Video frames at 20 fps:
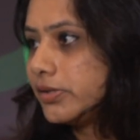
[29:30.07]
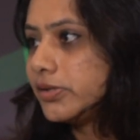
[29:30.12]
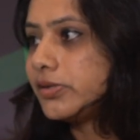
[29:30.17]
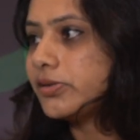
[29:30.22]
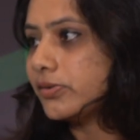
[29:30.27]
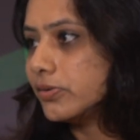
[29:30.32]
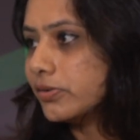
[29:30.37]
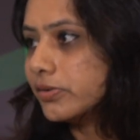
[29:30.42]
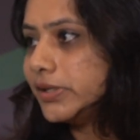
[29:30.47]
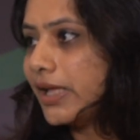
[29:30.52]

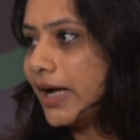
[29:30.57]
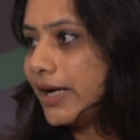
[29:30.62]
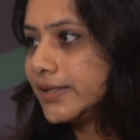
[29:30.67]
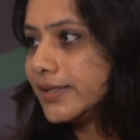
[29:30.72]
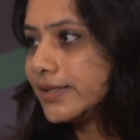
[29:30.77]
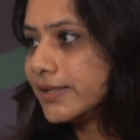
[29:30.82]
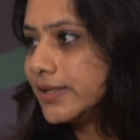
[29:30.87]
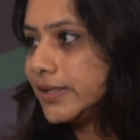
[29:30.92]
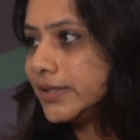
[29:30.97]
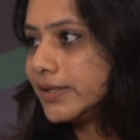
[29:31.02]
So that
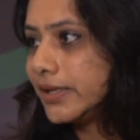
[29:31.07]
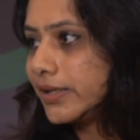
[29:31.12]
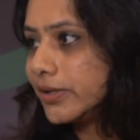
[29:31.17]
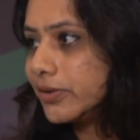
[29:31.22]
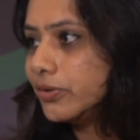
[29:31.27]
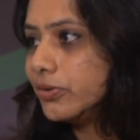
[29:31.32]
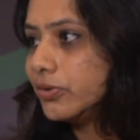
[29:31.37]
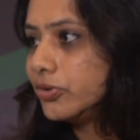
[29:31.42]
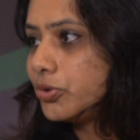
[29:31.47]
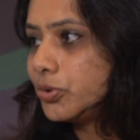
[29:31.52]
is yeah. the thing,
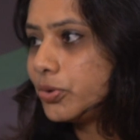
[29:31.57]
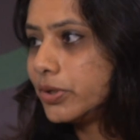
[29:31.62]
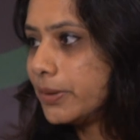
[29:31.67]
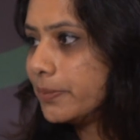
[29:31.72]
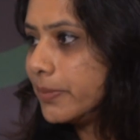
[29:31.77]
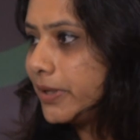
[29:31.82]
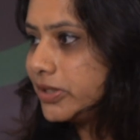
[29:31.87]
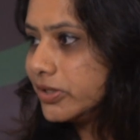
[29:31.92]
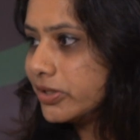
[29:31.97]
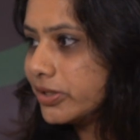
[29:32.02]
you know. Chote
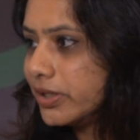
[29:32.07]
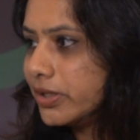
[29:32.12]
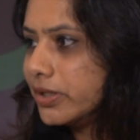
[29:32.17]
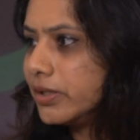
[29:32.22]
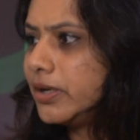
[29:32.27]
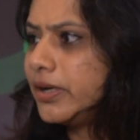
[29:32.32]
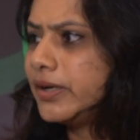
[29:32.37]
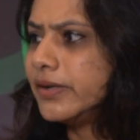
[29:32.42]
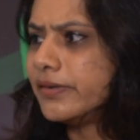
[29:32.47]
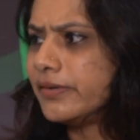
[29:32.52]
bacche,
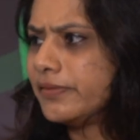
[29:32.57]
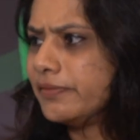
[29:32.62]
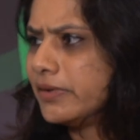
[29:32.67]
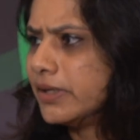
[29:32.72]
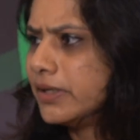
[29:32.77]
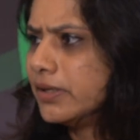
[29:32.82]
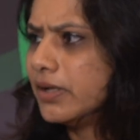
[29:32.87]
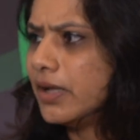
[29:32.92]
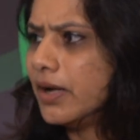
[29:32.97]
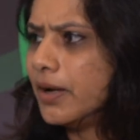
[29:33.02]
uh,
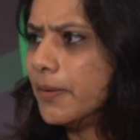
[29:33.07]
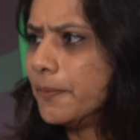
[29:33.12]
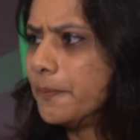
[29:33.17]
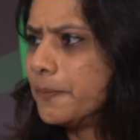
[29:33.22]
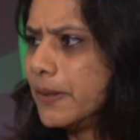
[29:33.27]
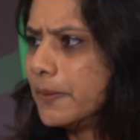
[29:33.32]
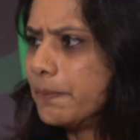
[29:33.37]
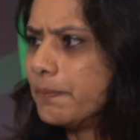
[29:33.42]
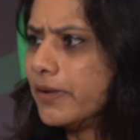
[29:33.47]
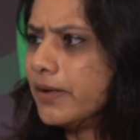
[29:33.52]
even uh,
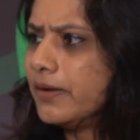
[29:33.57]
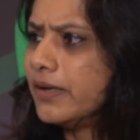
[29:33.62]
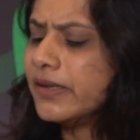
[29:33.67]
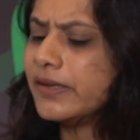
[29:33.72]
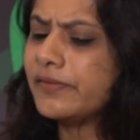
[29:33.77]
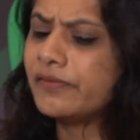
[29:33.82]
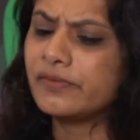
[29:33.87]
people,